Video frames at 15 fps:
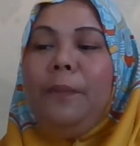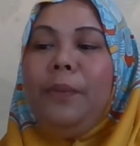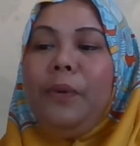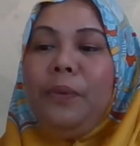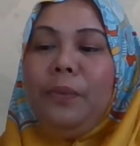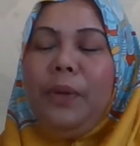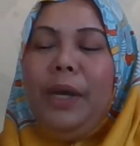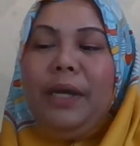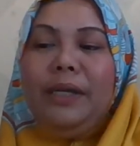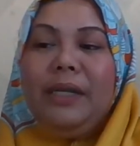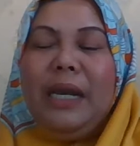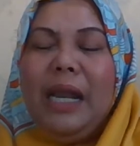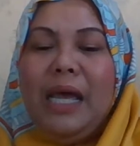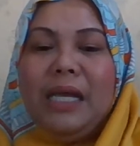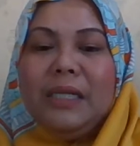And
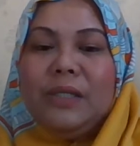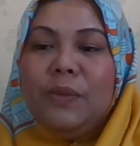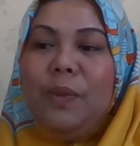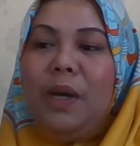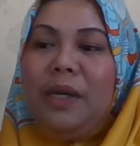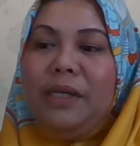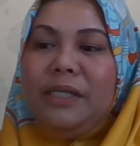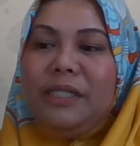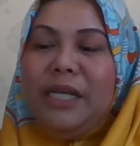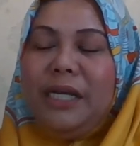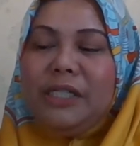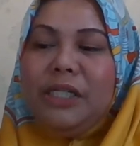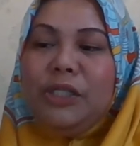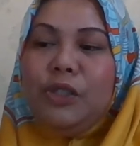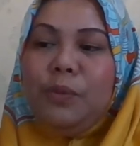the last one is
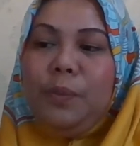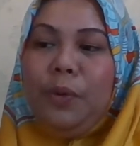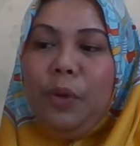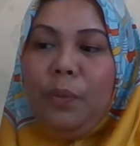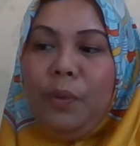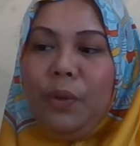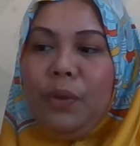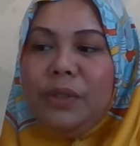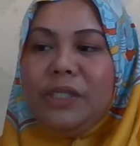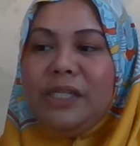actually to promote